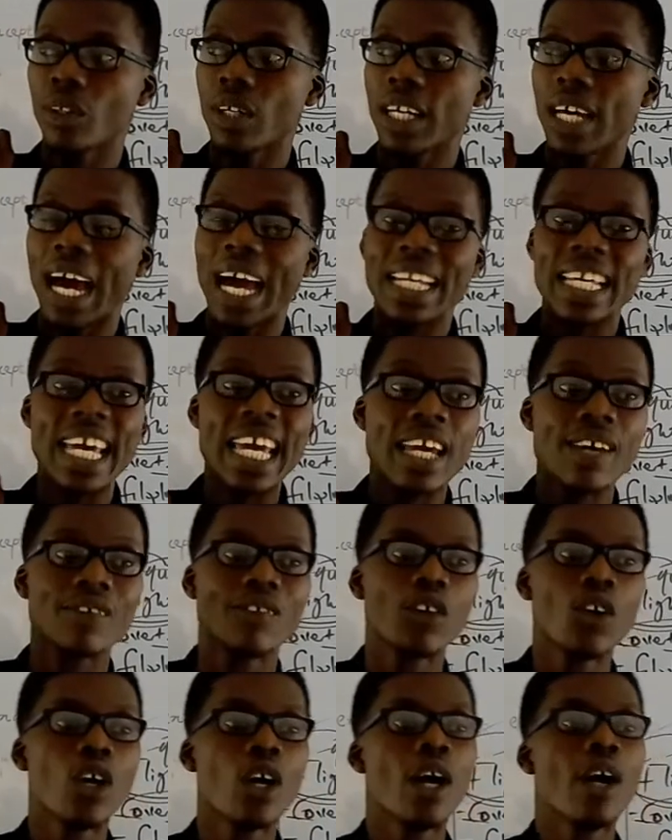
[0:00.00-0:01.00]

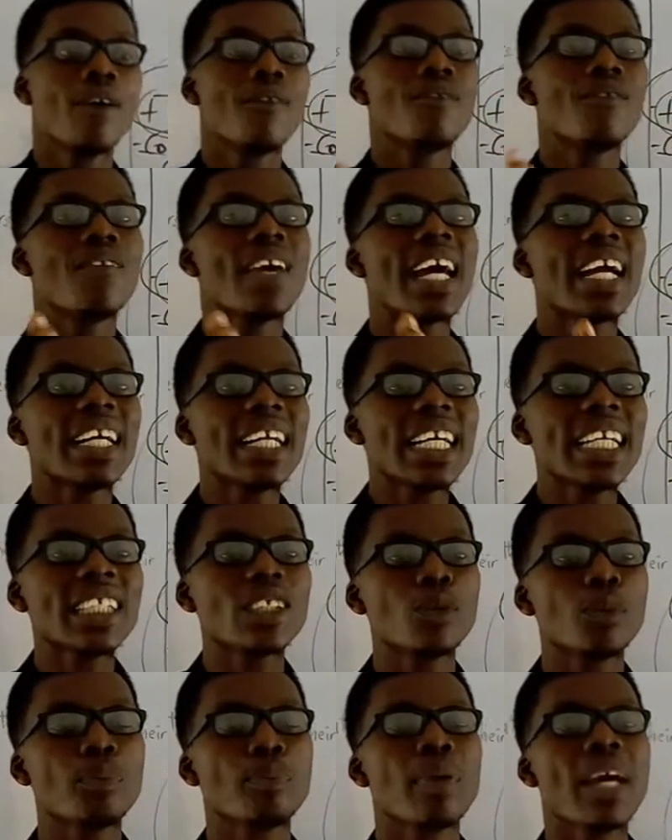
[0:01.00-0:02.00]
ave
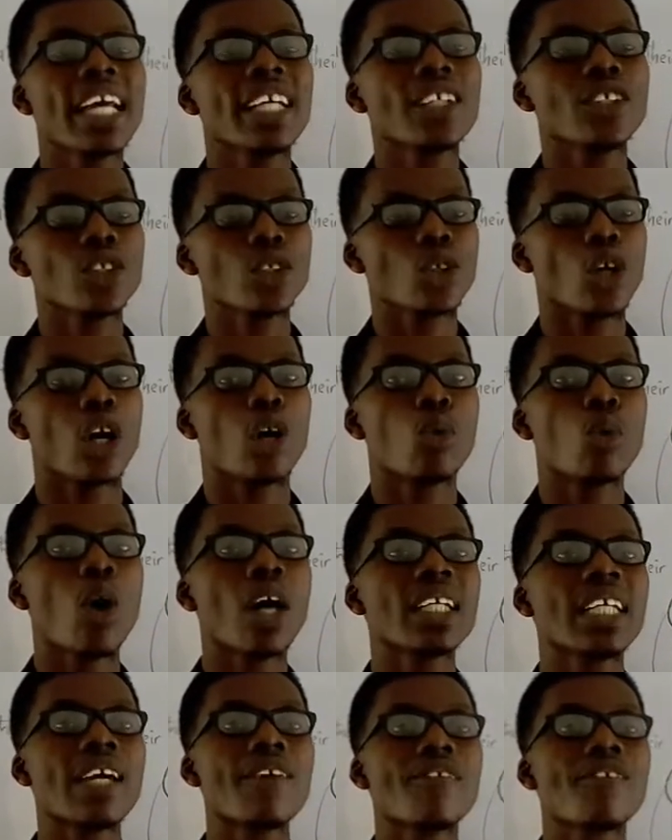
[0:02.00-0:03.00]
varies based on
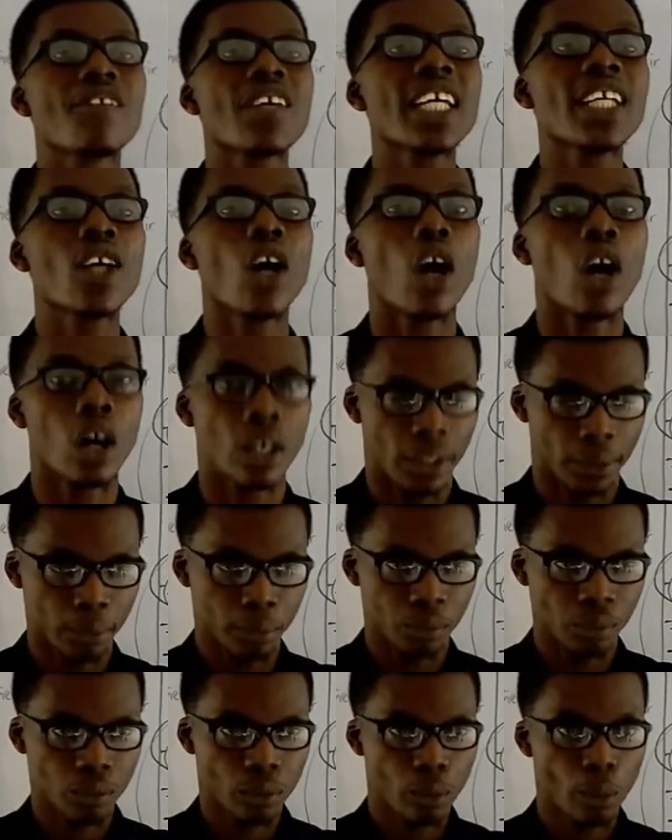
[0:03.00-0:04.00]
what they feed on.
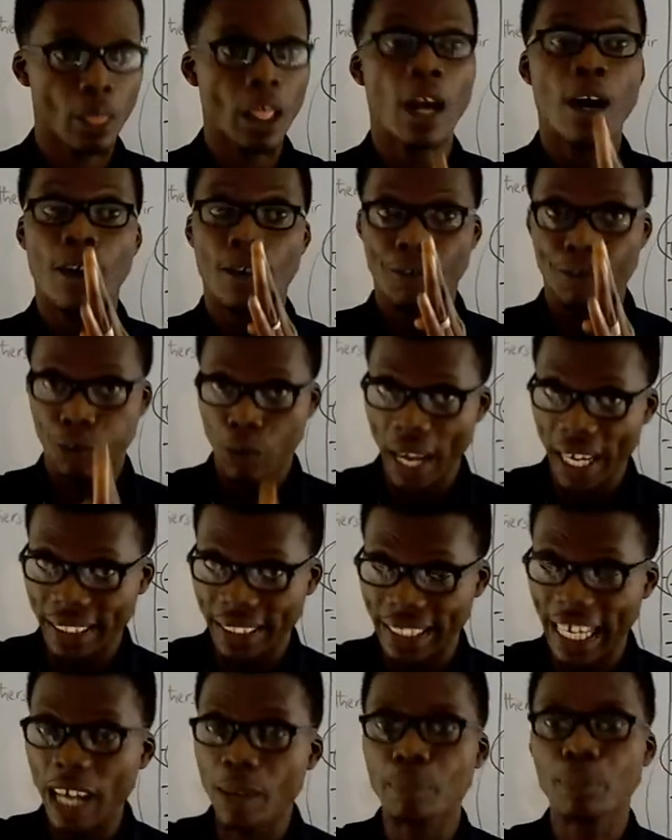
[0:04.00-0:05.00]
For
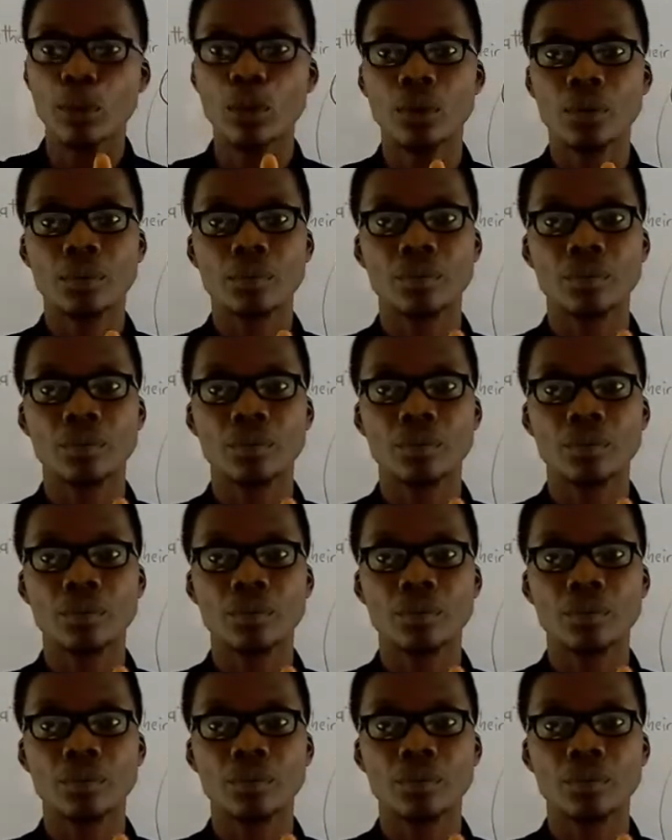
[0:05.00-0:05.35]
example,